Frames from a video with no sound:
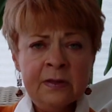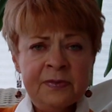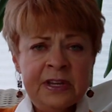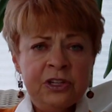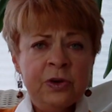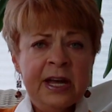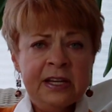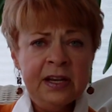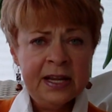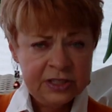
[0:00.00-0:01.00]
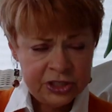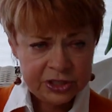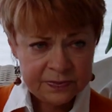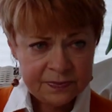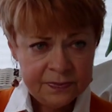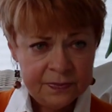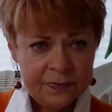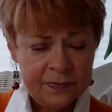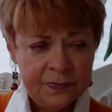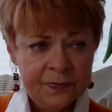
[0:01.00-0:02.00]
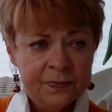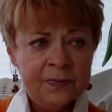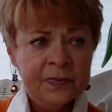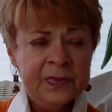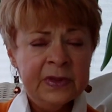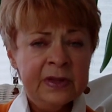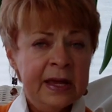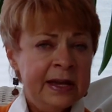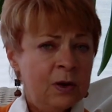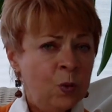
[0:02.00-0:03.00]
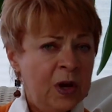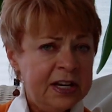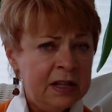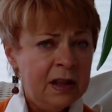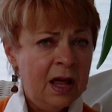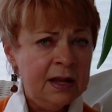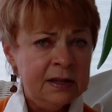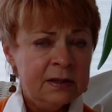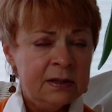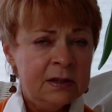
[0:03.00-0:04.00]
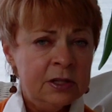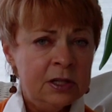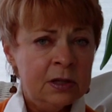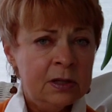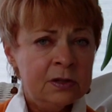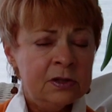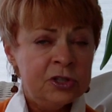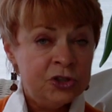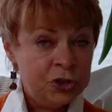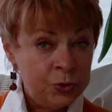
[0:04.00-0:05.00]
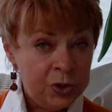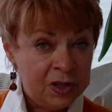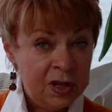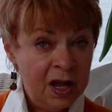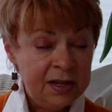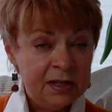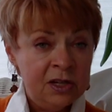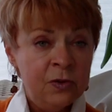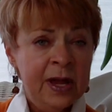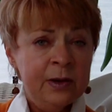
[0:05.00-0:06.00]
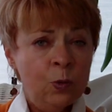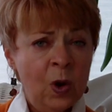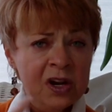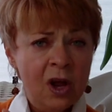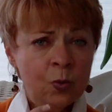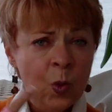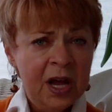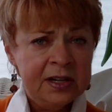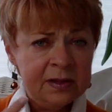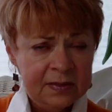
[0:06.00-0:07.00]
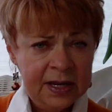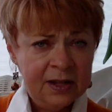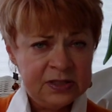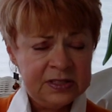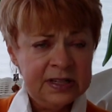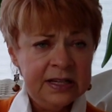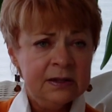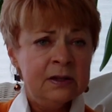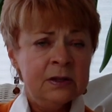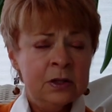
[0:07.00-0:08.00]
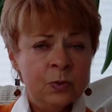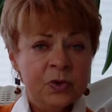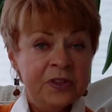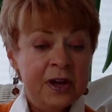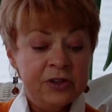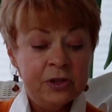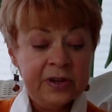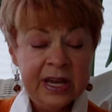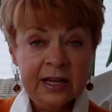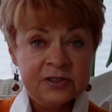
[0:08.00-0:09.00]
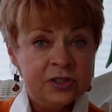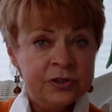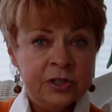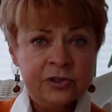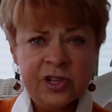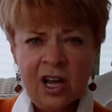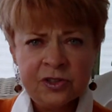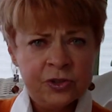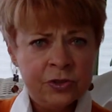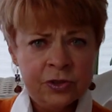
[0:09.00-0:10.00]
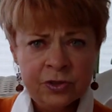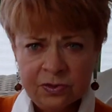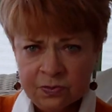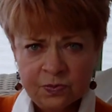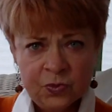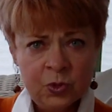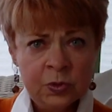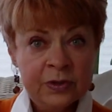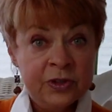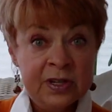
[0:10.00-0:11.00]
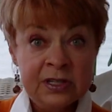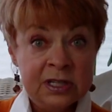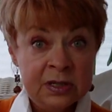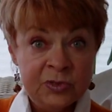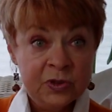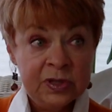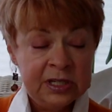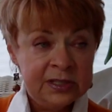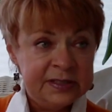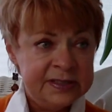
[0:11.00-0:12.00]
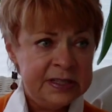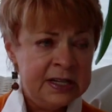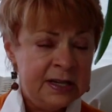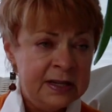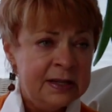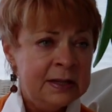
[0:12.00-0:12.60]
Then you had lunch. And at 1 o'clock to 2 o'clock you had one-on-one counseling with either your counselor or your doctor, whoever they deemed you needed to see.